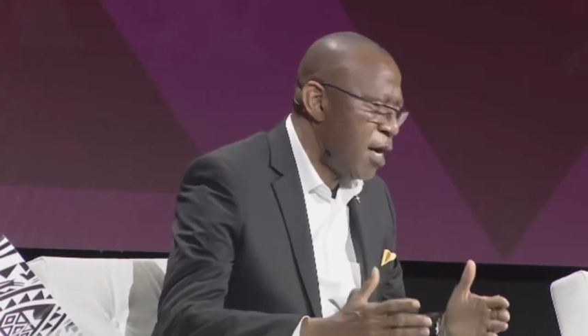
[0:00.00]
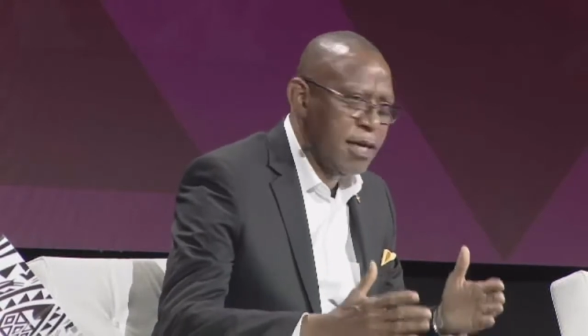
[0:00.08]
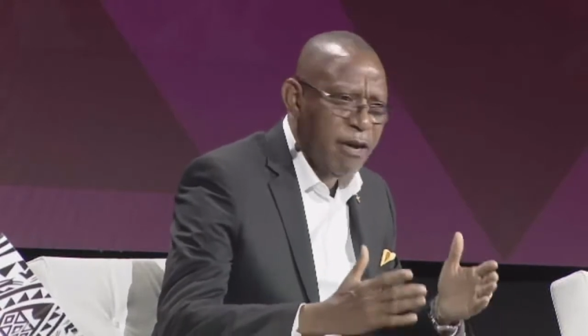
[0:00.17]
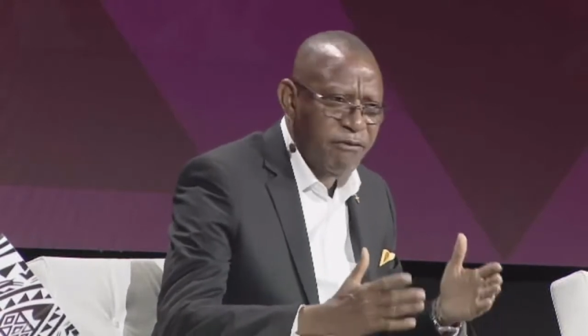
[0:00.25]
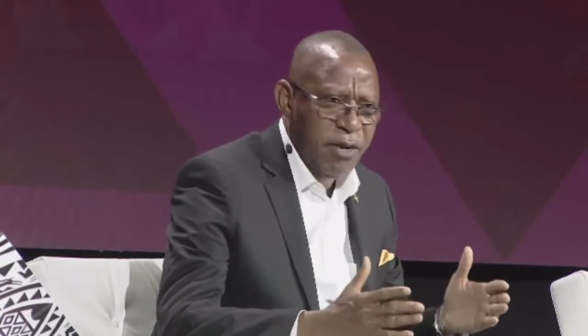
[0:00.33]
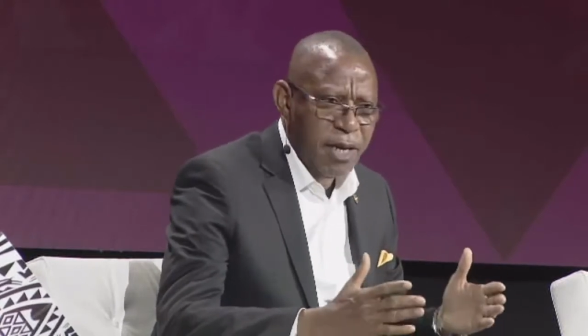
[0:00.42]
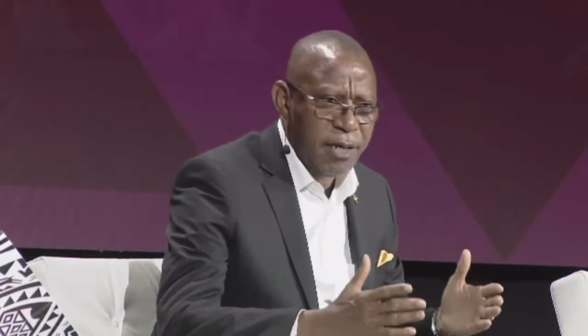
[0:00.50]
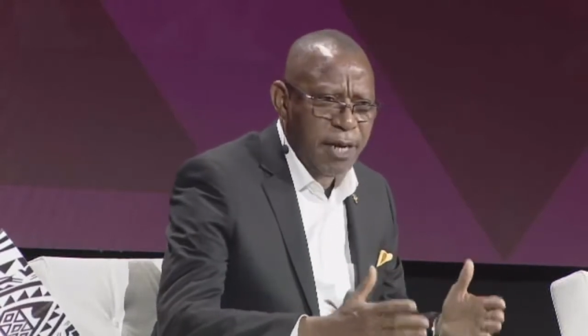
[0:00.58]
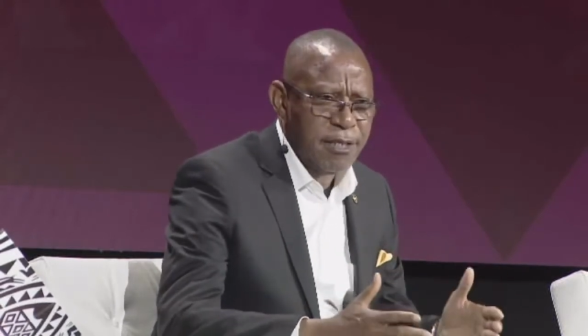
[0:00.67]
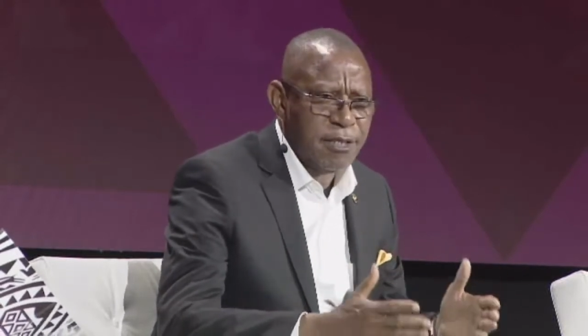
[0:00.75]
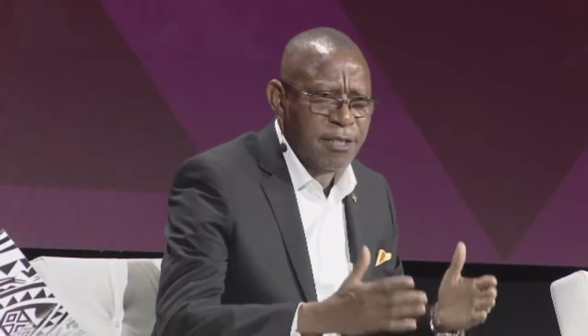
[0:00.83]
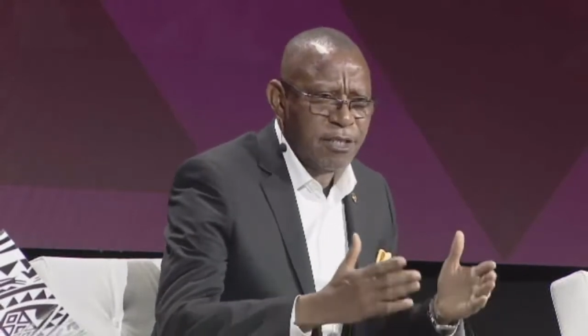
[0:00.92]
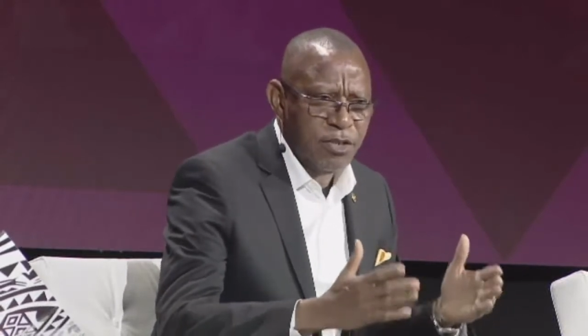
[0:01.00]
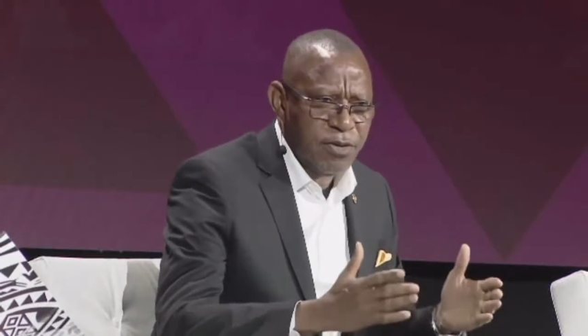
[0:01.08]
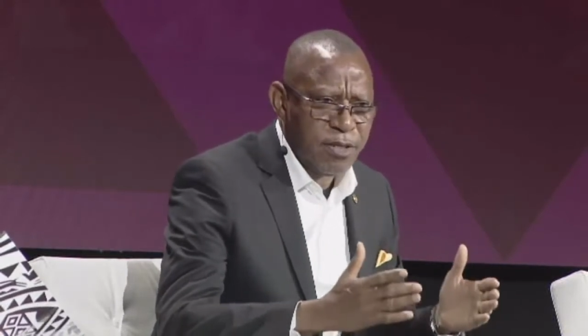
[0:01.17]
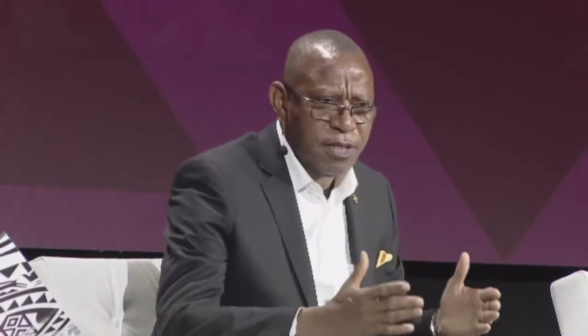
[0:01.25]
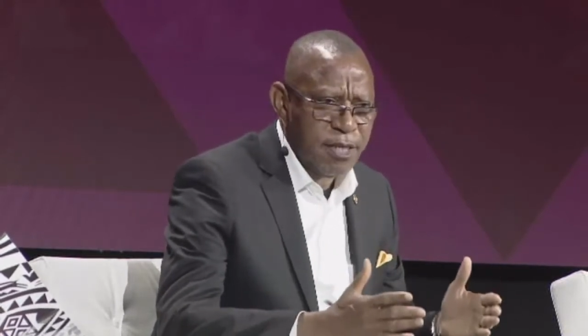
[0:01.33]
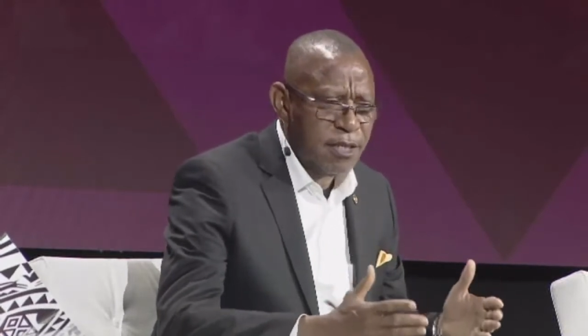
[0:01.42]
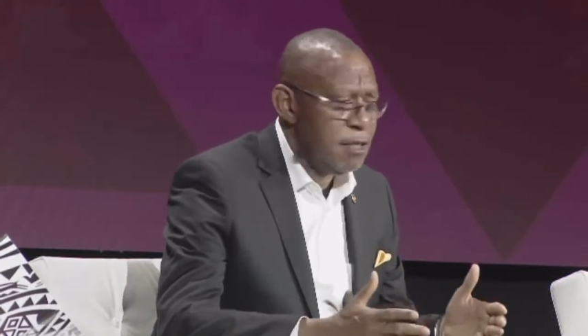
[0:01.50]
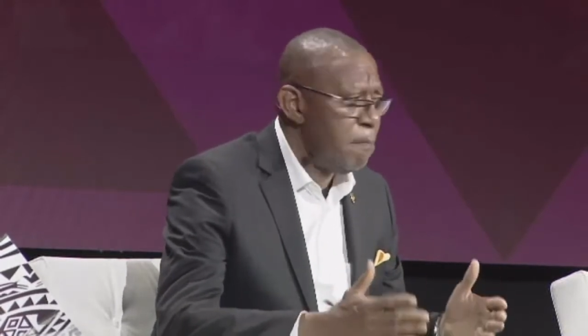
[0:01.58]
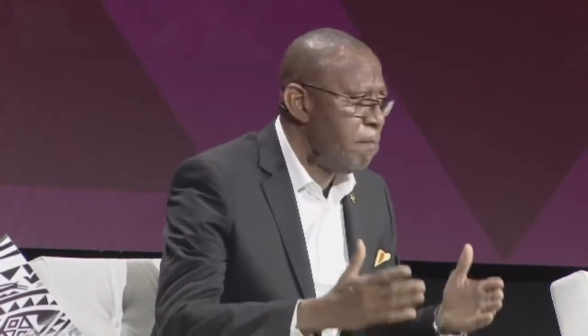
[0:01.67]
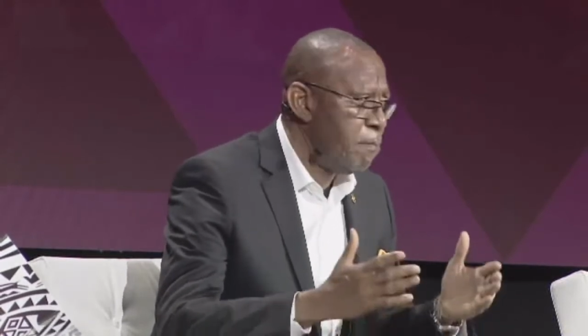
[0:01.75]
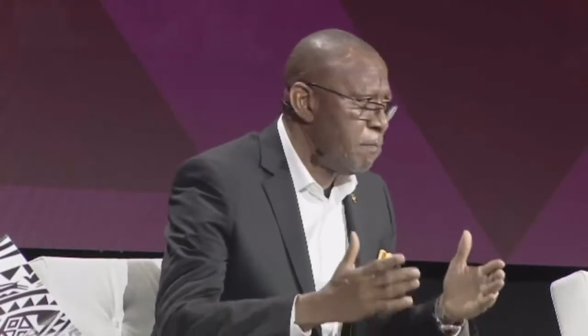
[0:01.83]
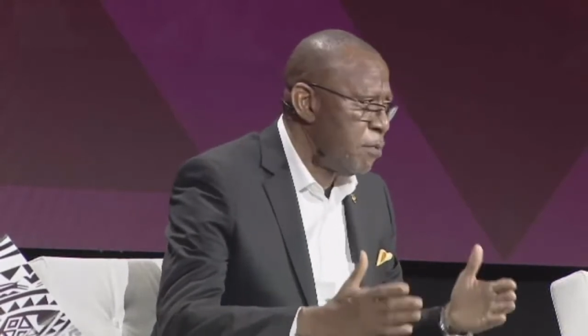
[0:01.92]
an Africa that is integrated,
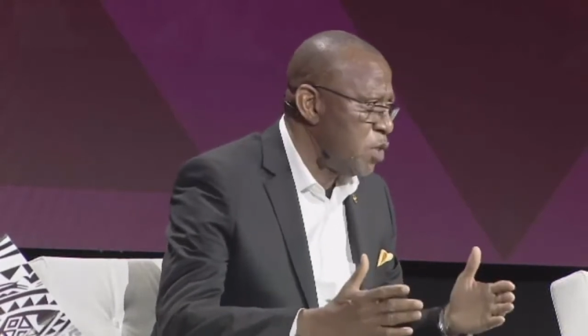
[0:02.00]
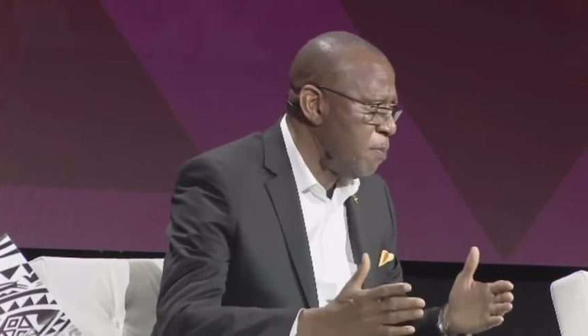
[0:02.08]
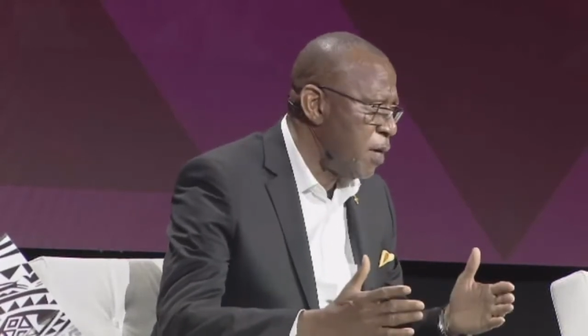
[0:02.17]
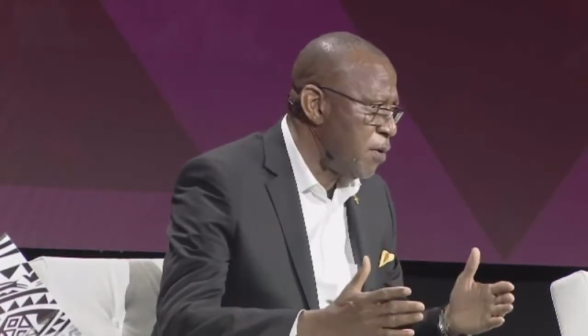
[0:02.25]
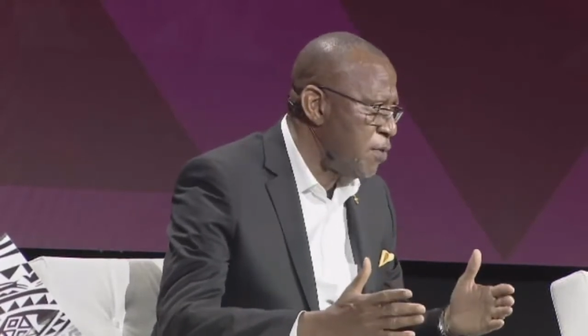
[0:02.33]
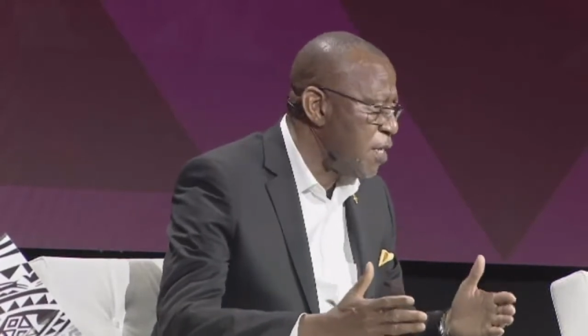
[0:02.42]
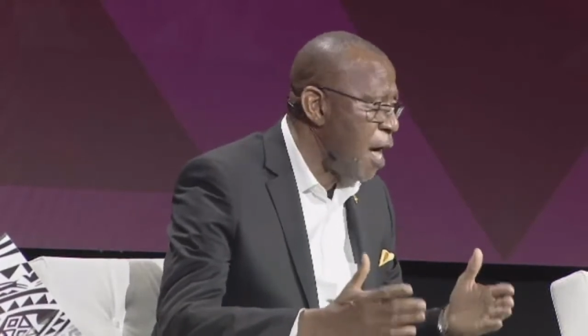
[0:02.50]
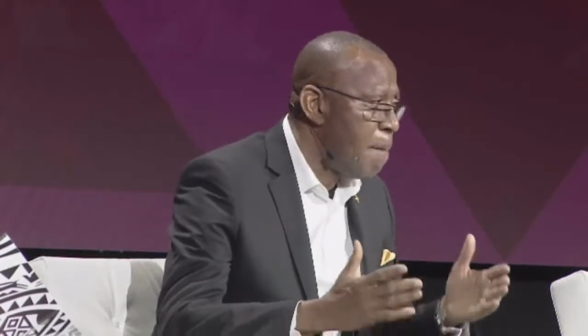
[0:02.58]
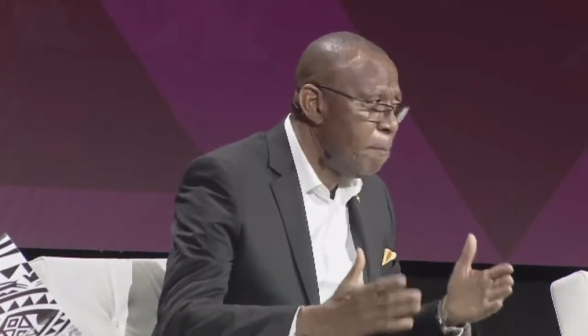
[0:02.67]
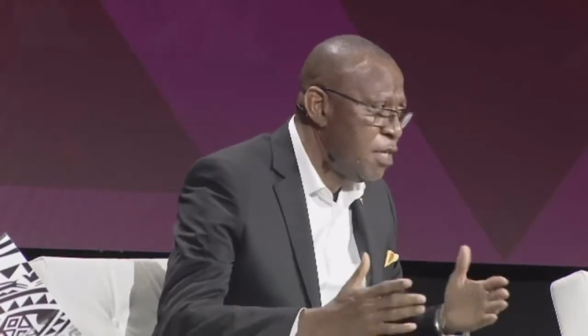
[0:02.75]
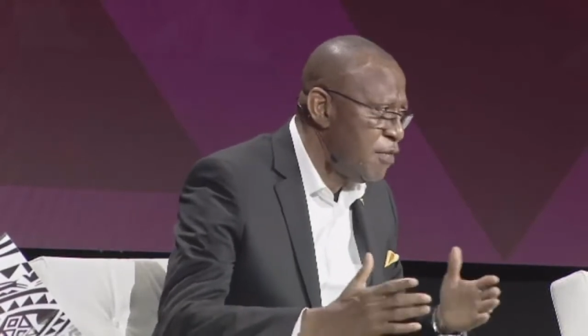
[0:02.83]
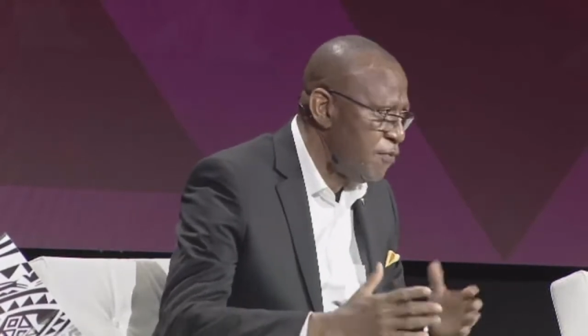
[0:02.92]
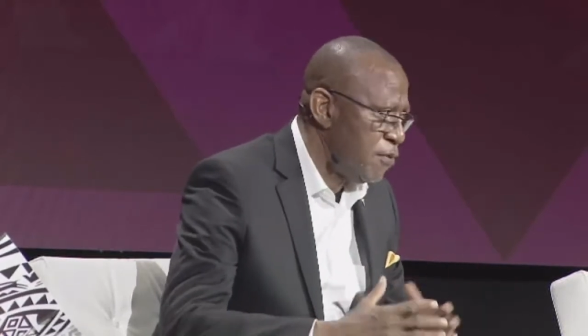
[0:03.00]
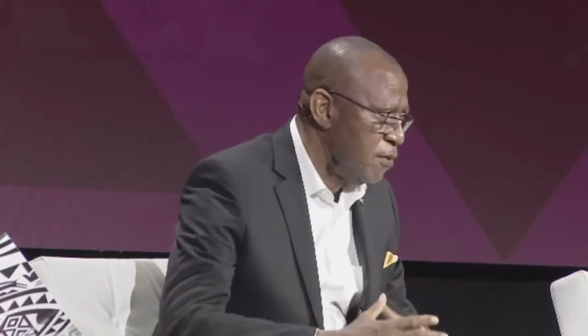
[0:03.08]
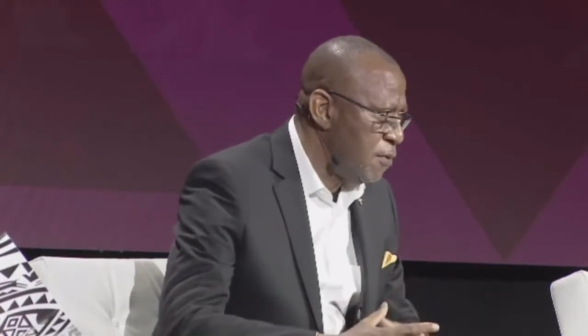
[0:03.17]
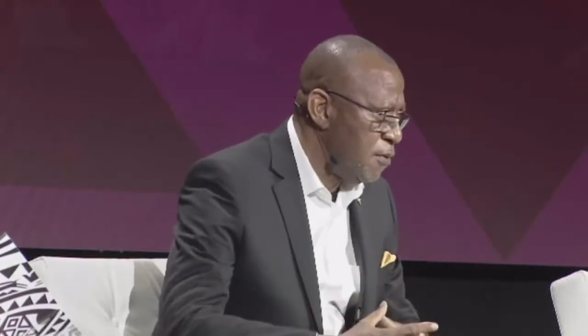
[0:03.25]
prosperous, and peaceful.